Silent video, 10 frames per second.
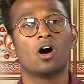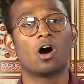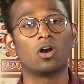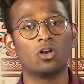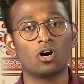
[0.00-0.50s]

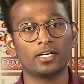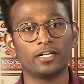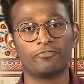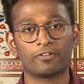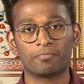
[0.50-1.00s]
allotted
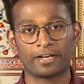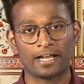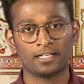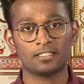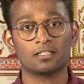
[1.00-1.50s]
from
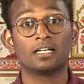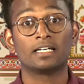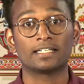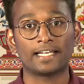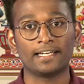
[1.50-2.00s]
ranks
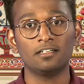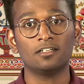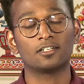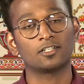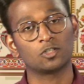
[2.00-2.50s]
10
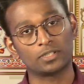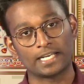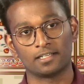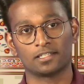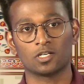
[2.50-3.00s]
to
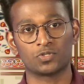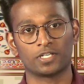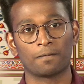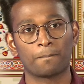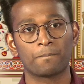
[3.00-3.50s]
10,000,
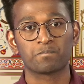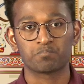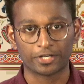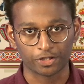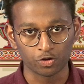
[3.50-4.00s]

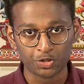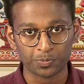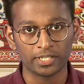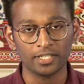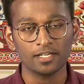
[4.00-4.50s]
but
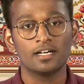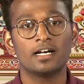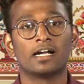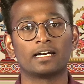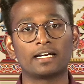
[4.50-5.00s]
usually
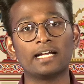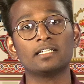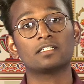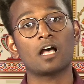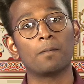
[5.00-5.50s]

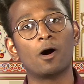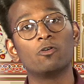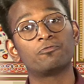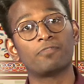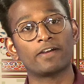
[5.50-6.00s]
ranks
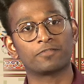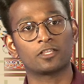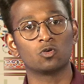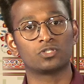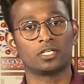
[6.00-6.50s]
above
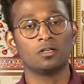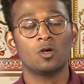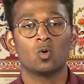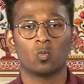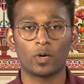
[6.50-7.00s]
5,000
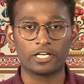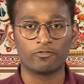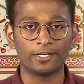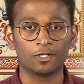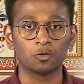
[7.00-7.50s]
were
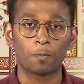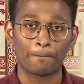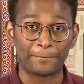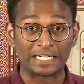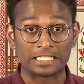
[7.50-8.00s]
given to
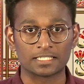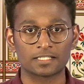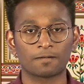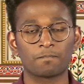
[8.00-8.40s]
prince.